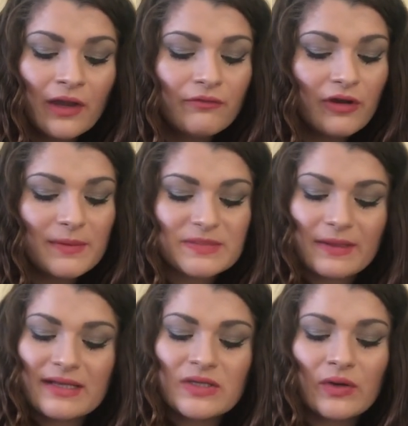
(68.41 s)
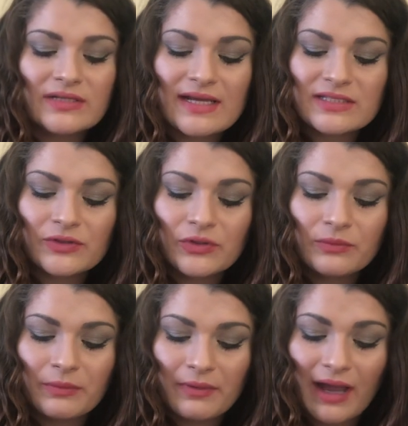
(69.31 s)
Rupert spent his holidays in
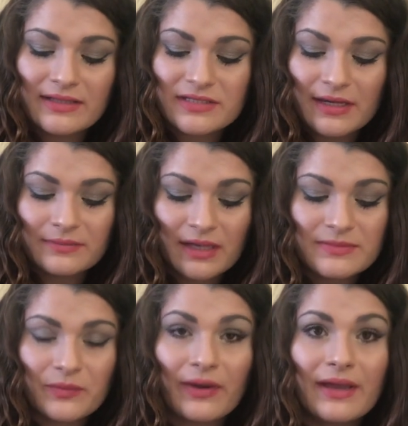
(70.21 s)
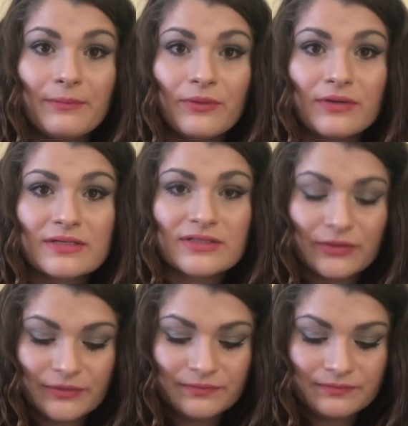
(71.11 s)
Cornwall and term times away at boarding
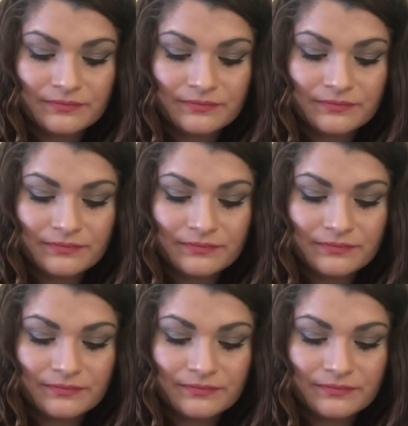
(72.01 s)
school.